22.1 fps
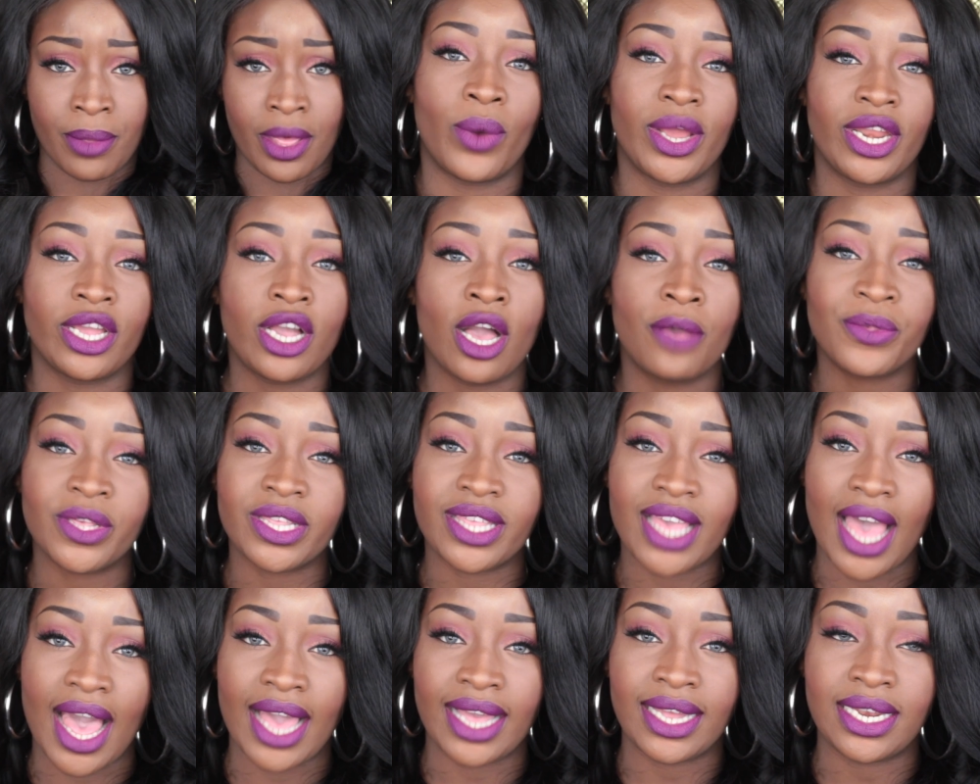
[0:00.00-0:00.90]
When it comes to
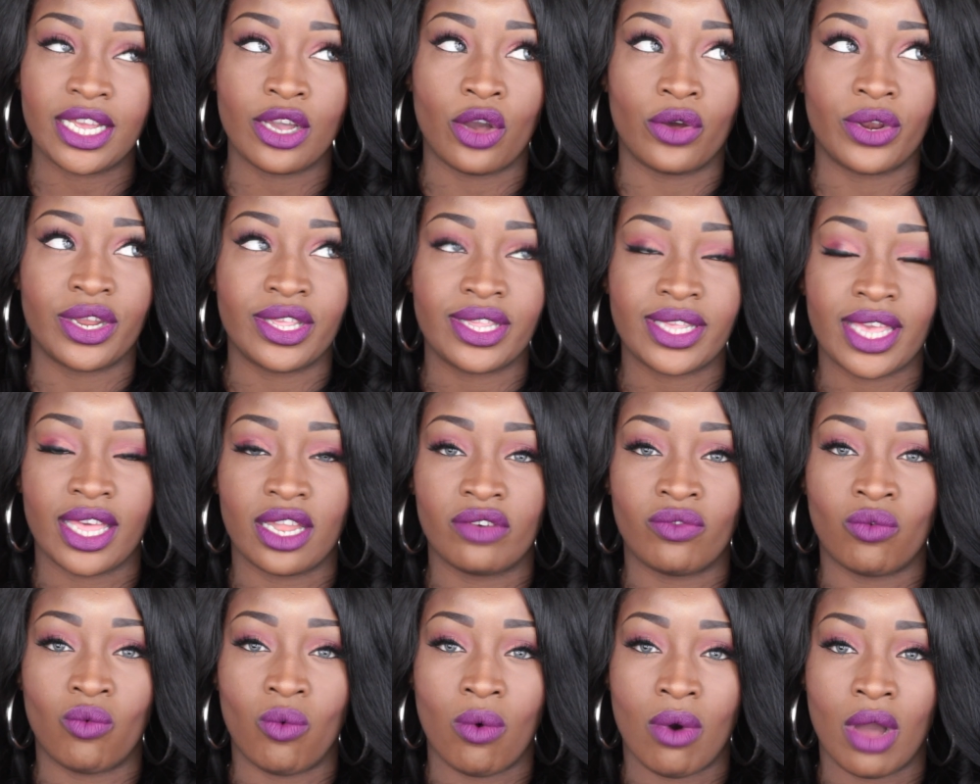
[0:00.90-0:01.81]
tangling on a scale
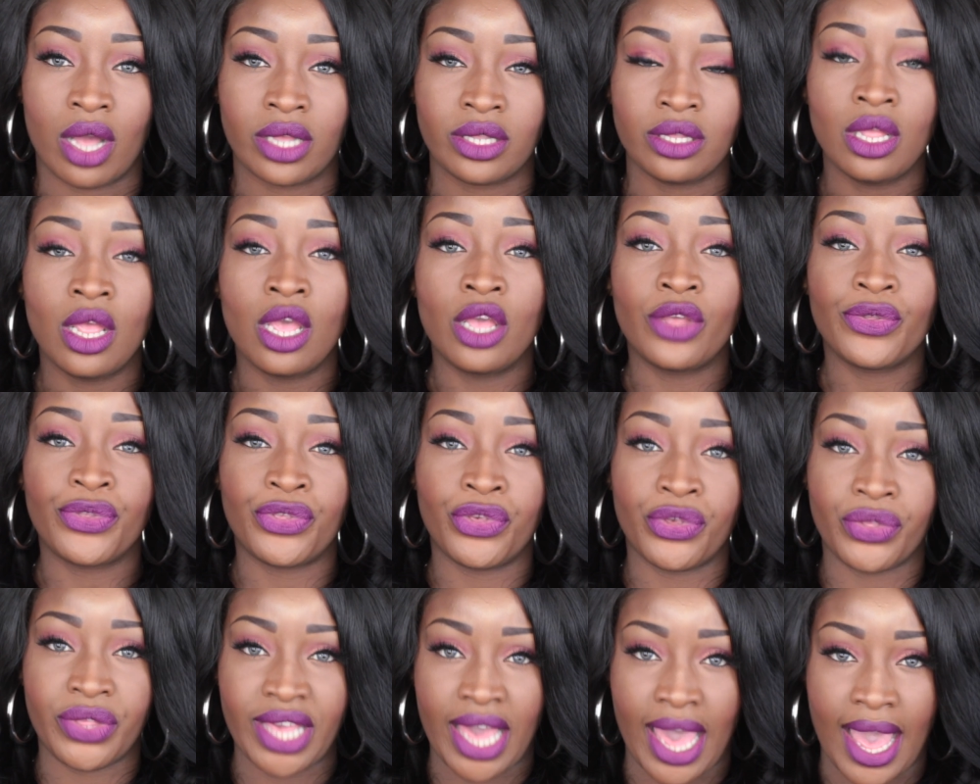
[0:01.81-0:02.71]
of 1
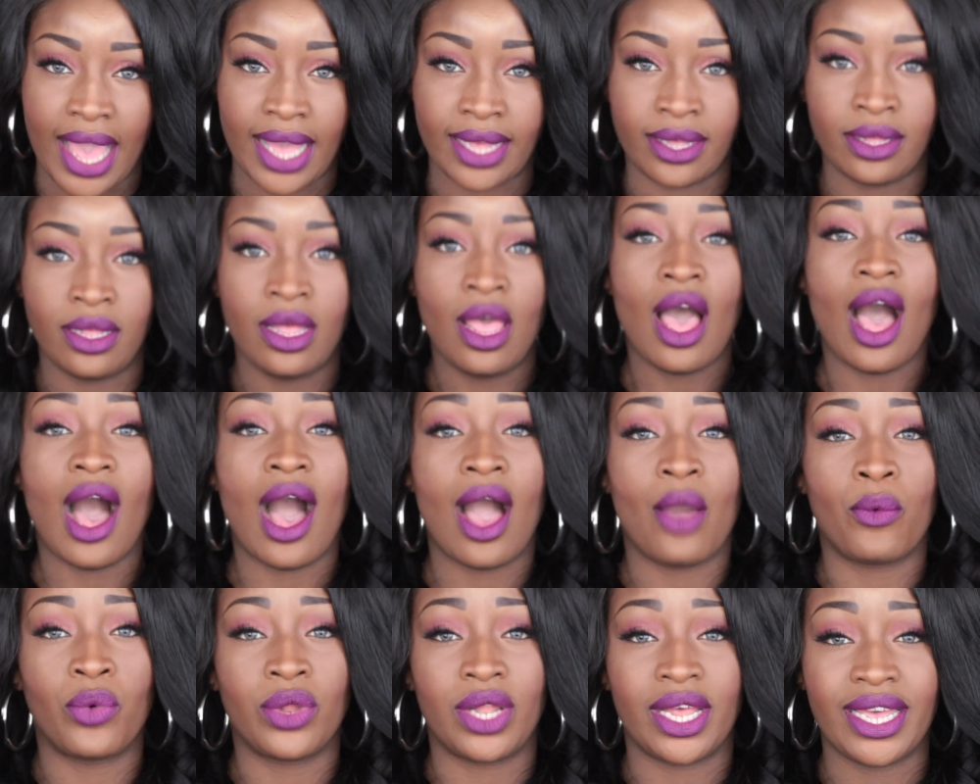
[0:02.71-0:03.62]
to 10,
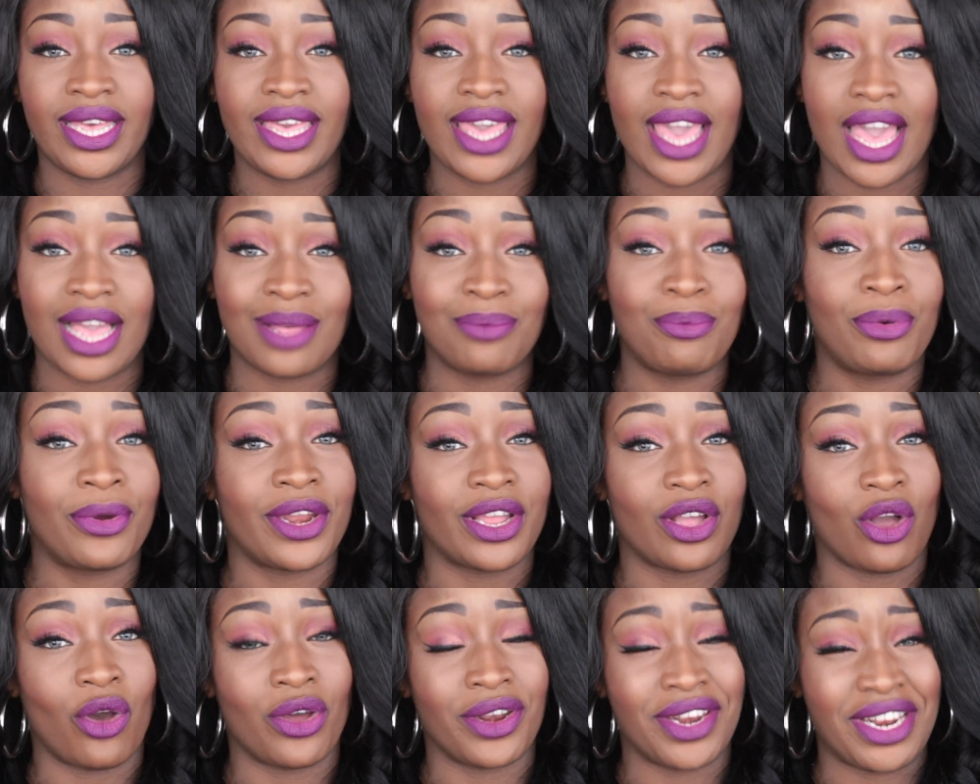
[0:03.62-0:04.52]
I will again put
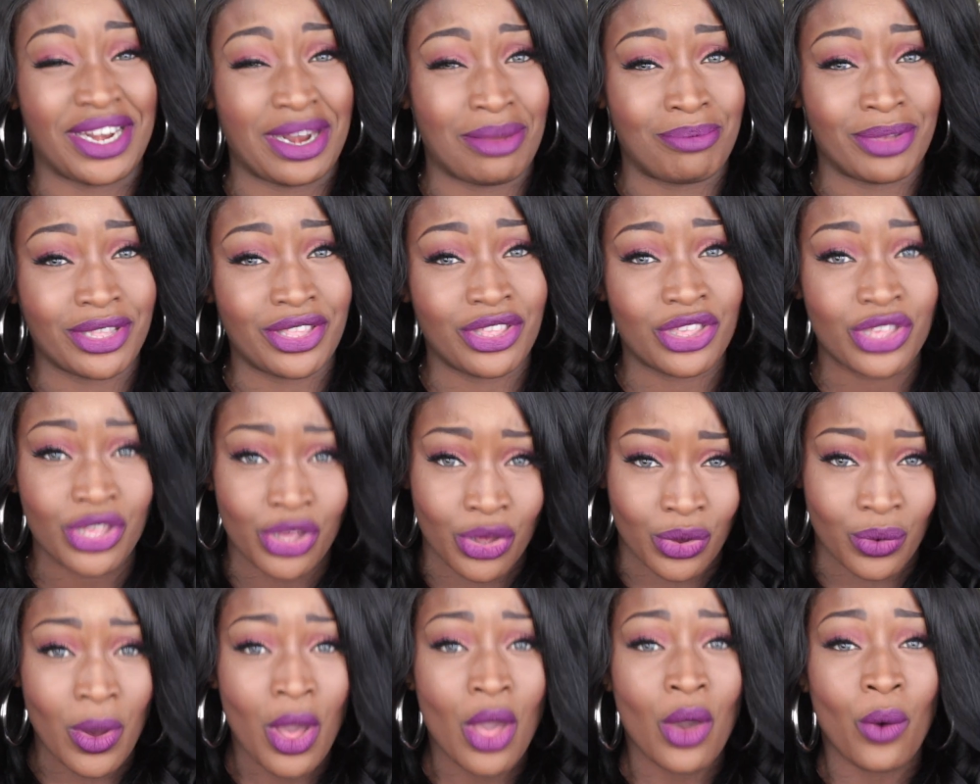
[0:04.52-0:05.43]
it on a number
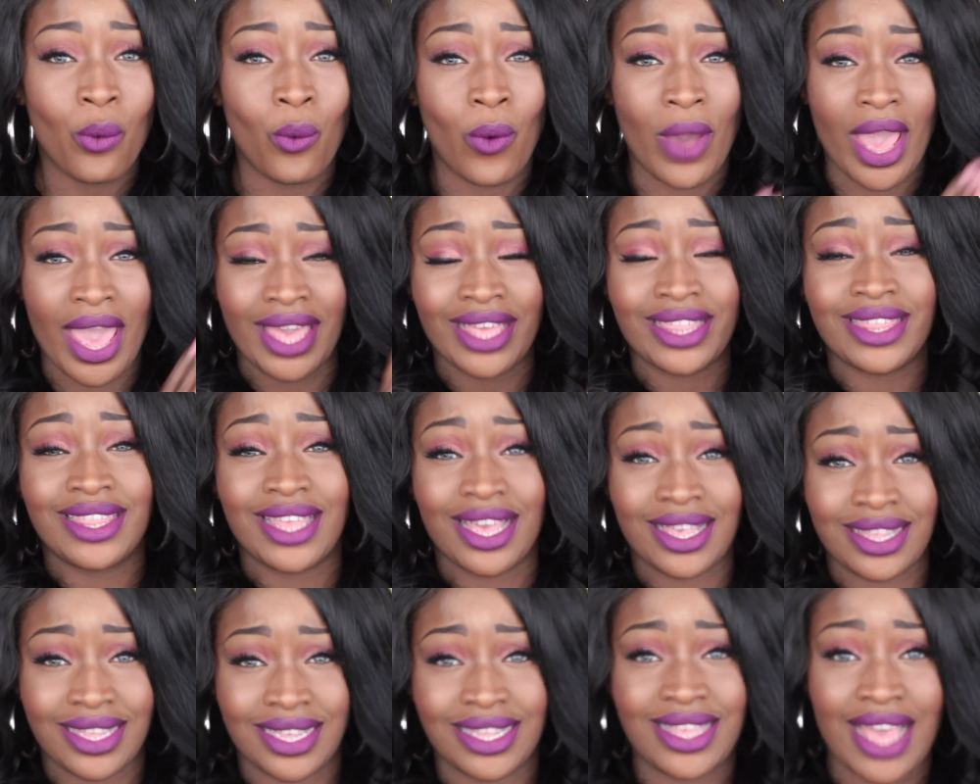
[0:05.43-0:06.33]
2, where it
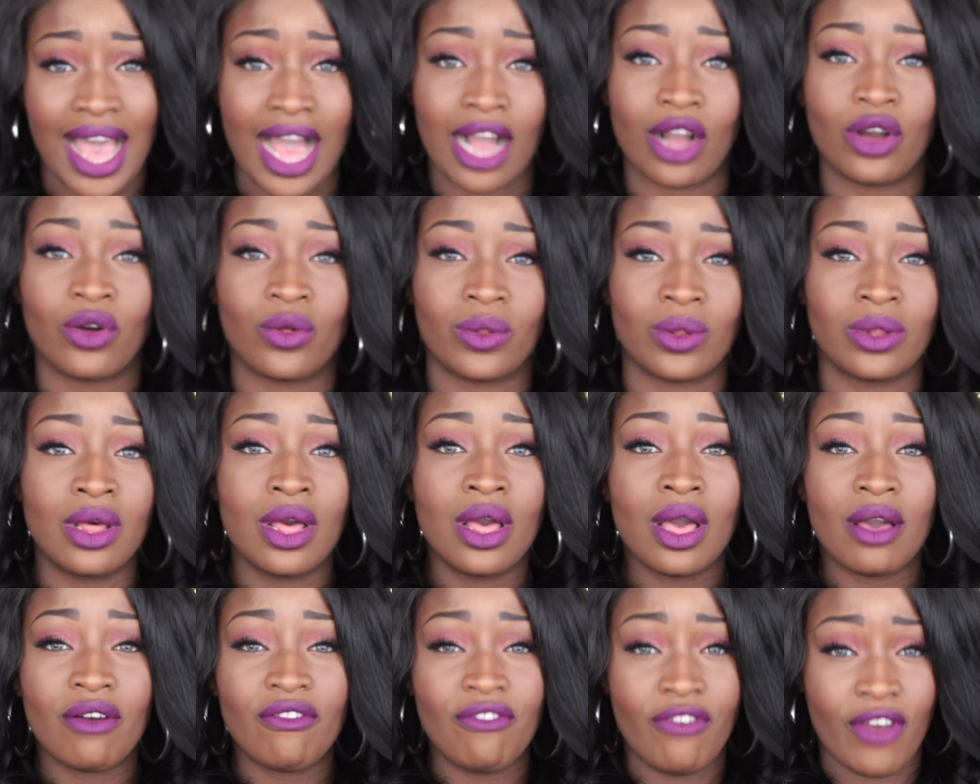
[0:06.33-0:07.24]
doesn't tangle
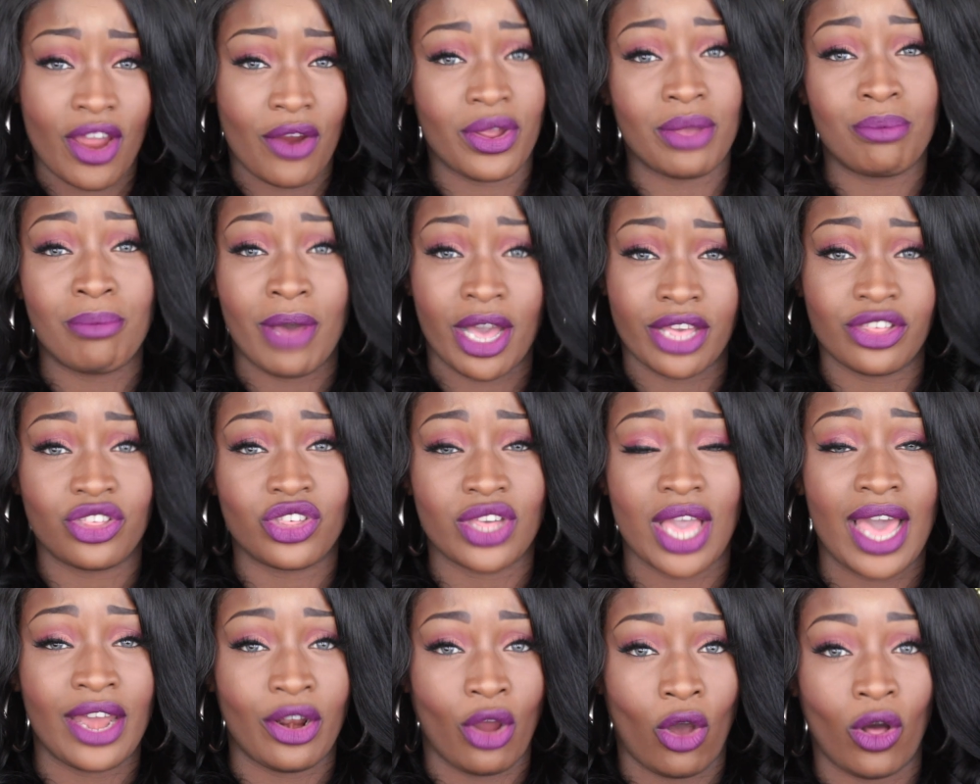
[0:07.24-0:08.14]
very
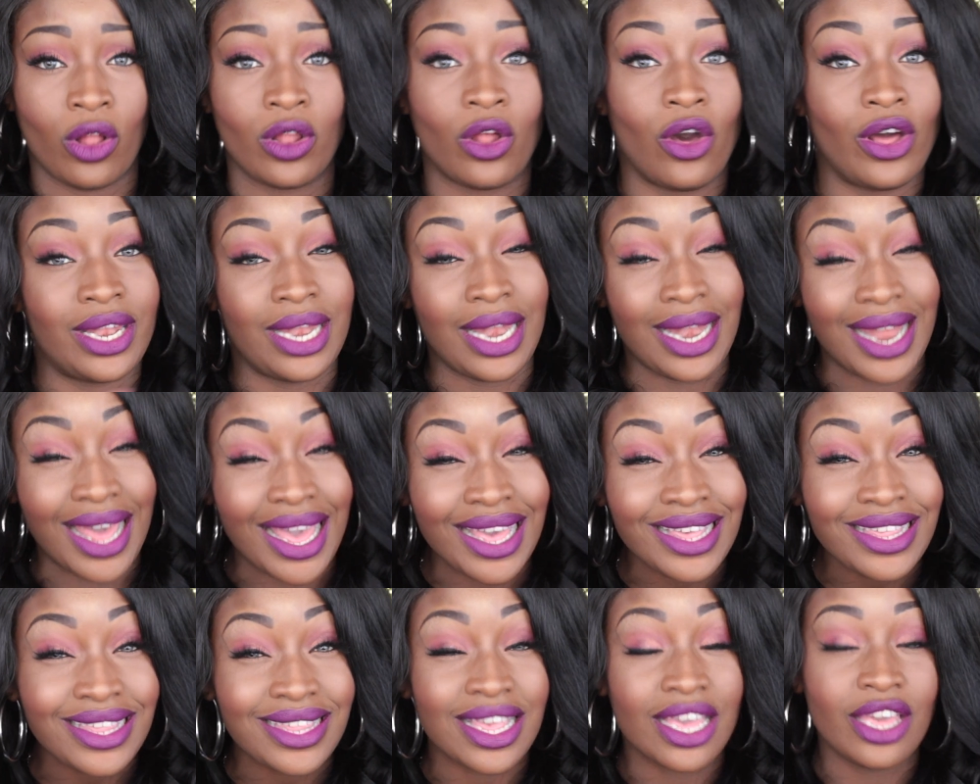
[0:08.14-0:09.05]
much at all.
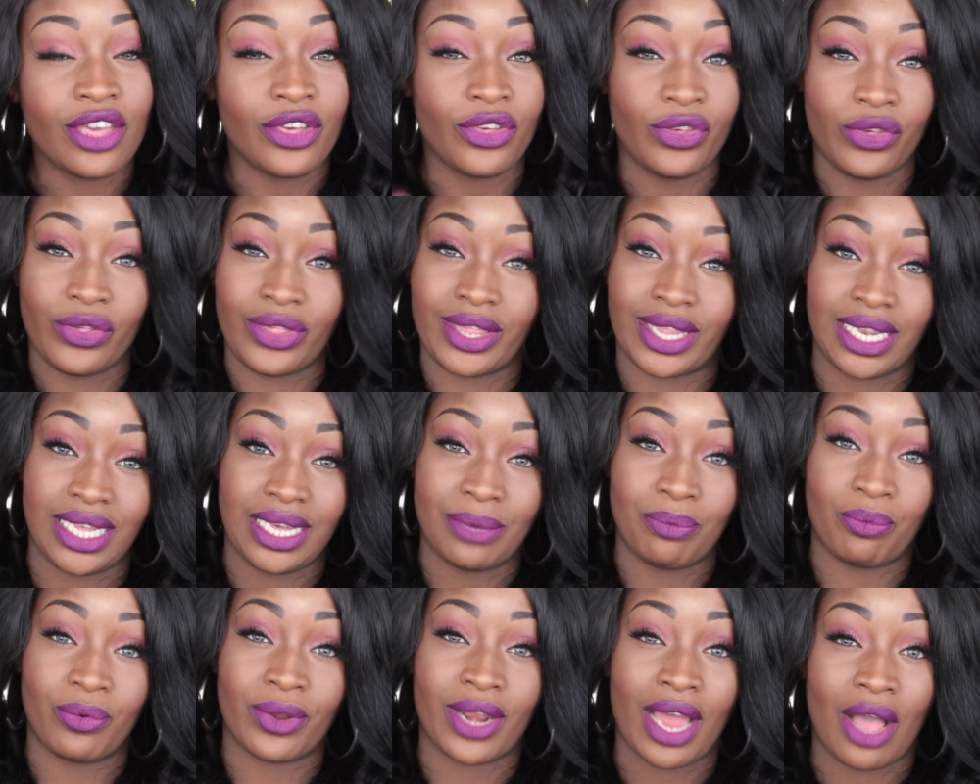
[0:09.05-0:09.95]
Unless you
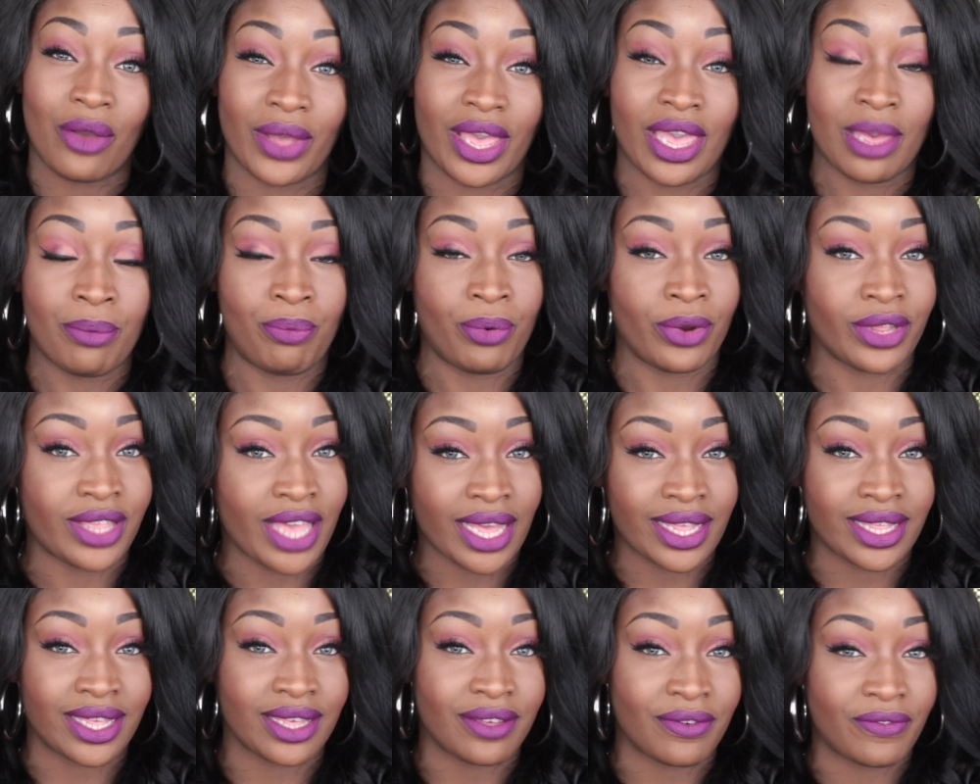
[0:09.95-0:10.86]
sleep without a
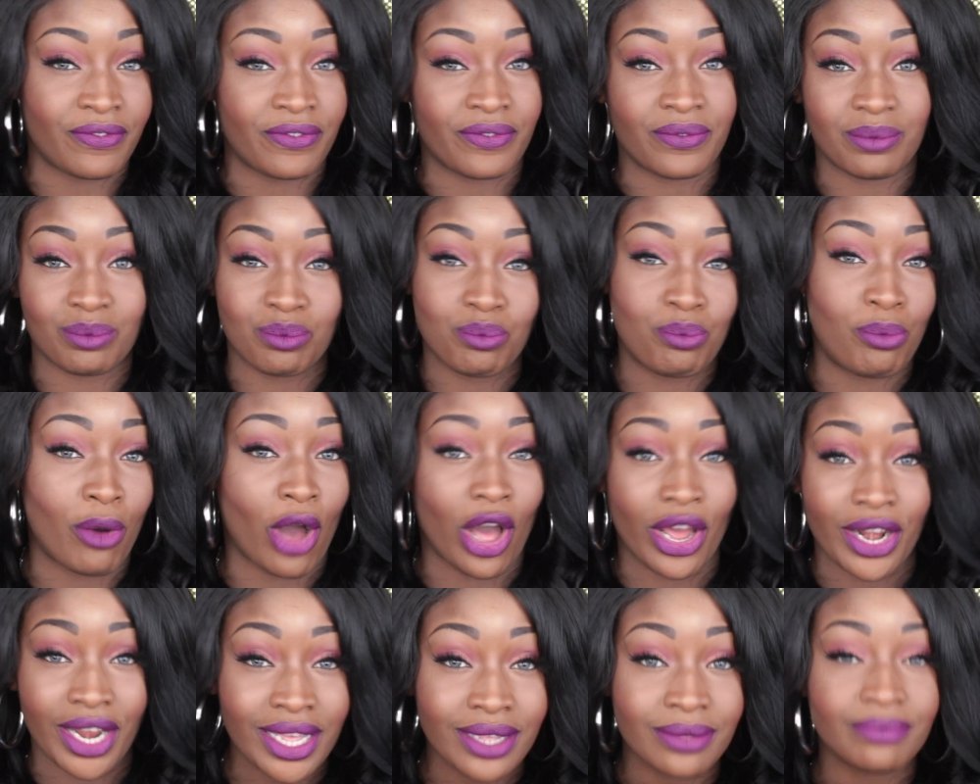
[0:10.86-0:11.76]
protective
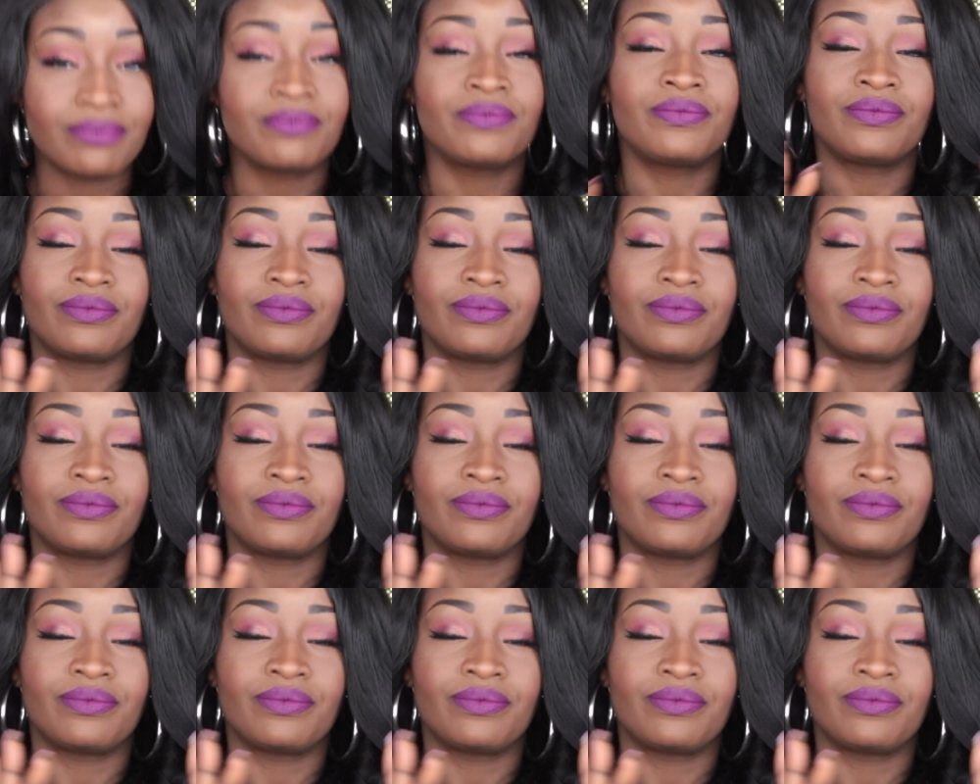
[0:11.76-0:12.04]
bonnet,